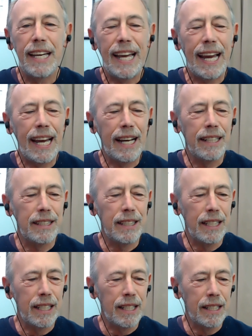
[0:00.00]
And
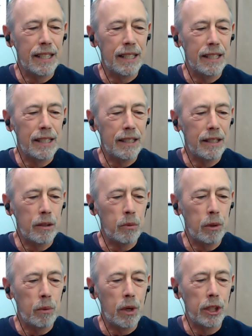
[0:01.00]
we
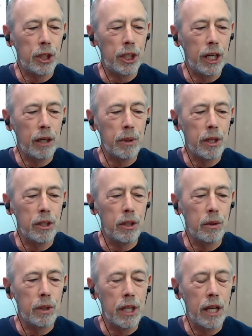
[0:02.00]
want to share with
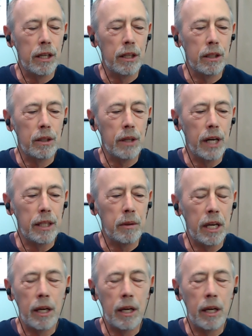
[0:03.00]
you another great